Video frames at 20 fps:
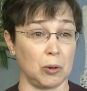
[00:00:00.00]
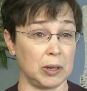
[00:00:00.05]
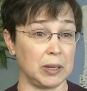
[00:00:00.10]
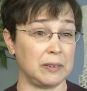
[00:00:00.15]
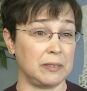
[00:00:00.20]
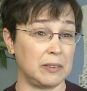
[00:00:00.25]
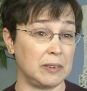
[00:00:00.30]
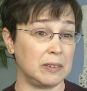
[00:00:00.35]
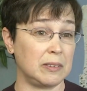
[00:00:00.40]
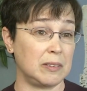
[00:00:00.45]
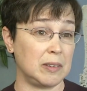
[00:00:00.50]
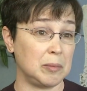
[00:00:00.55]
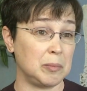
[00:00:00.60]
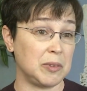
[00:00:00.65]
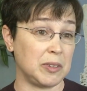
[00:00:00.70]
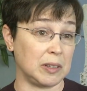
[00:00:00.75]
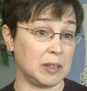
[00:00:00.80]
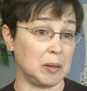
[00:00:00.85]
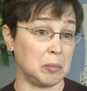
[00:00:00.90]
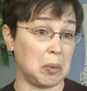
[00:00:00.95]
organ
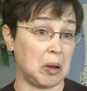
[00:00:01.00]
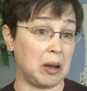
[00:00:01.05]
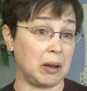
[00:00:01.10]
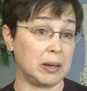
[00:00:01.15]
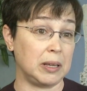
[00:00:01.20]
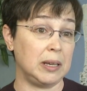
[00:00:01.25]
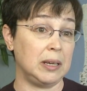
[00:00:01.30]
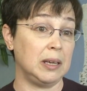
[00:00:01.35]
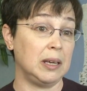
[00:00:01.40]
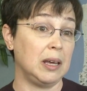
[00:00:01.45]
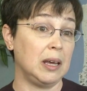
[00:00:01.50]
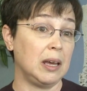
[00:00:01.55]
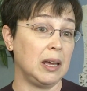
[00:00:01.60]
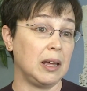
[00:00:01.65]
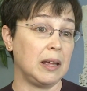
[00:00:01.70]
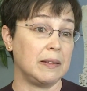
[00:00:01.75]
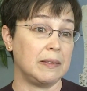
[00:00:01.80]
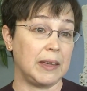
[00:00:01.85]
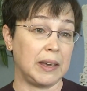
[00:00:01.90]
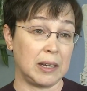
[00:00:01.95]
systems in the body.
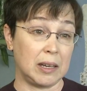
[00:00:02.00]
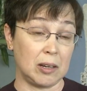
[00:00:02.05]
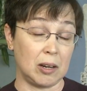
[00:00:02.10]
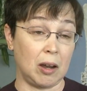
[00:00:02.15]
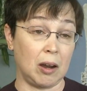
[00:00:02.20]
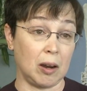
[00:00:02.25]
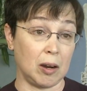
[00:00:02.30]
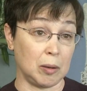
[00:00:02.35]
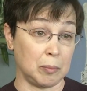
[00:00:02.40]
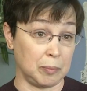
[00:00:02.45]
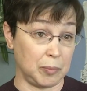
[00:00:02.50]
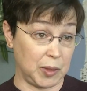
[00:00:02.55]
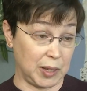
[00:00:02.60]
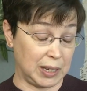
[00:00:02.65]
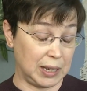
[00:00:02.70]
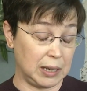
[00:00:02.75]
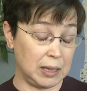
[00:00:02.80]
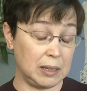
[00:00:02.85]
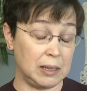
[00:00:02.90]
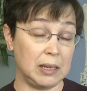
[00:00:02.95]
They can harm the
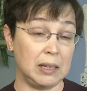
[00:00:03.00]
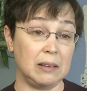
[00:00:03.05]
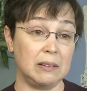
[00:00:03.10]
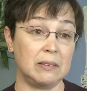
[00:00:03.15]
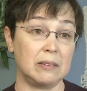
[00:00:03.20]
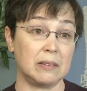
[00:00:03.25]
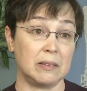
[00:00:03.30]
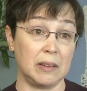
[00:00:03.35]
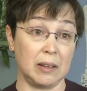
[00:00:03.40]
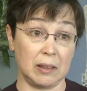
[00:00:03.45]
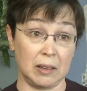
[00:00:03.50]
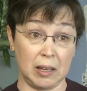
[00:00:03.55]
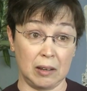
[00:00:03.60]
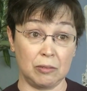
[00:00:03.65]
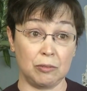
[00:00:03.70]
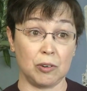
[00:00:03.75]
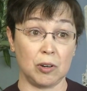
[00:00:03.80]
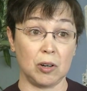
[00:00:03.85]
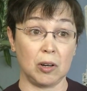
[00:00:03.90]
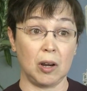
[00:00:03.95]
kidneys, the
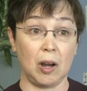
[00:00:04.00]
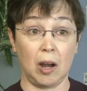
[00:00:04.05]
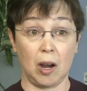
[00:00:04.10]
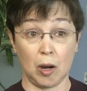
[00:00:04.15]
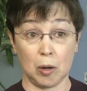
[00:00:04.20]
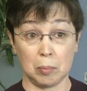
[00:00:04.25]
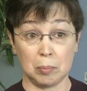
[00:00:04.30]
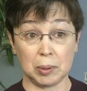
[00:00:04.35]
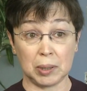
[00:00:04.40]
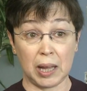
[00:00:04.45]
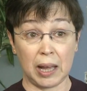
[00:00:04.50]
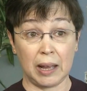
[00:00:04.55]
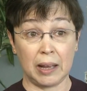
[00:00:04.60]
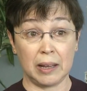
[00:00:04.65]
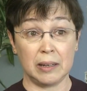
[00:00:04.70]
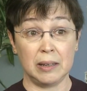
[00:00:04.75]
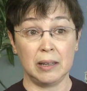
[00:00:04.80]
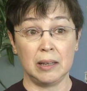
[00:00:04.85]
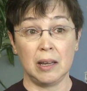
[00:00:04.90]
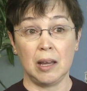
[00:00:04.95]
liver, our
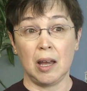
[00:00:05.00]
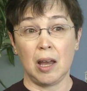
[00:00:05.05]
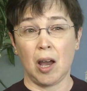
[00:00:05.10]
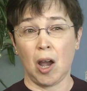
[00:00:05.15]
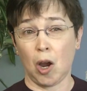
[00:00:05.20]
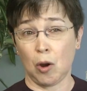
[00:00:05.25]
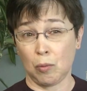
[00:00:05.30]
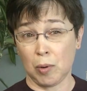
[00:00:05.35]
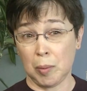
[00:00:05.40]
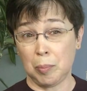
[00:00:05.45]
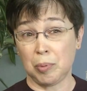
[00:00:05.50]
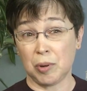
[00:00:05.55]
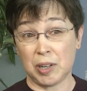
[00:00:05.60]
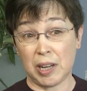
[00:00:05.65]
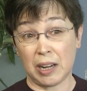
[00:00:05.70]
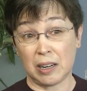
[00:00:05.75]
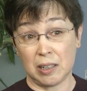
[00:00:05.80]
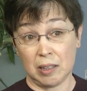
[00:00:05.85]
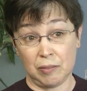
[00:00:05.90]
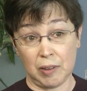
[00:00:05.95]
blood, our
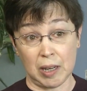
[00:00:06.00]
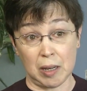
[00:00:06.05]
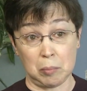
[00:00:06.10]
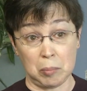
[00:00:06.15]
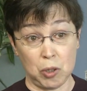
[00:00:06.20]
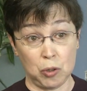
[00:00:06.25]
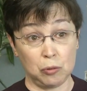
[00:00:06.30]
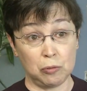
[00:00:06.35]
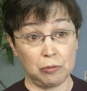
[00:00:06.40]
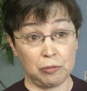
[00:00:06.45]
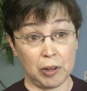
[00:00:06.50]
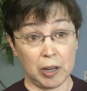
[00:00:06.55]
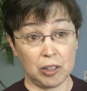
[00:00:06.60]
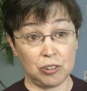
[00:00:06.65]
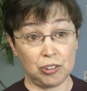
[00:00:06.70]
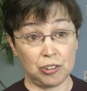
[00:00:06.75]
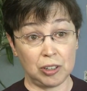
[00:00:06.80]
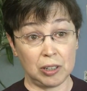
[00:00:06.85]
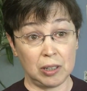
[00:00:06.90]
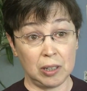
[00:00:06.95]
reproductive and immune
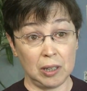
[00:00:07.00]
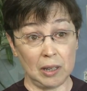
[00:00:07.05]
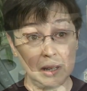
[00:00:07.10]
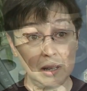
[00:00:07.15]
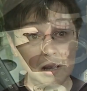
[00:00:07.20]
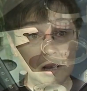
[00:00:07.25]
function.